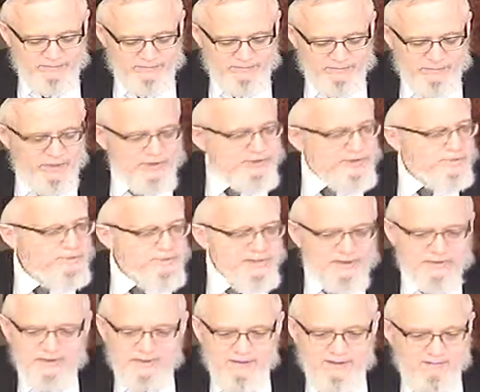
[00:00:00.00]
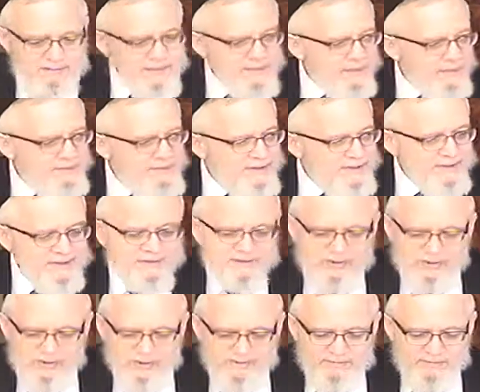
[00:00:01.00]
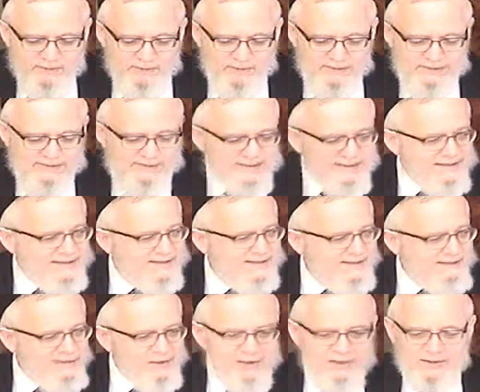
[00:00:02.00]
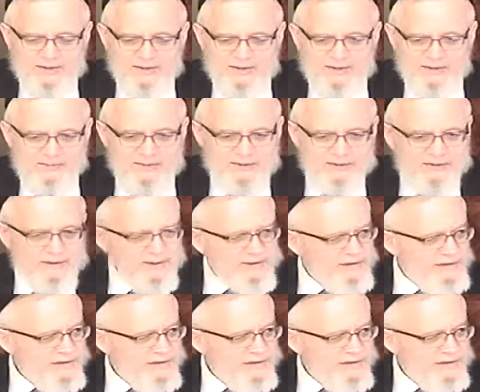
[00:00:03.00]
person built a, a business, took him 70 years to build it.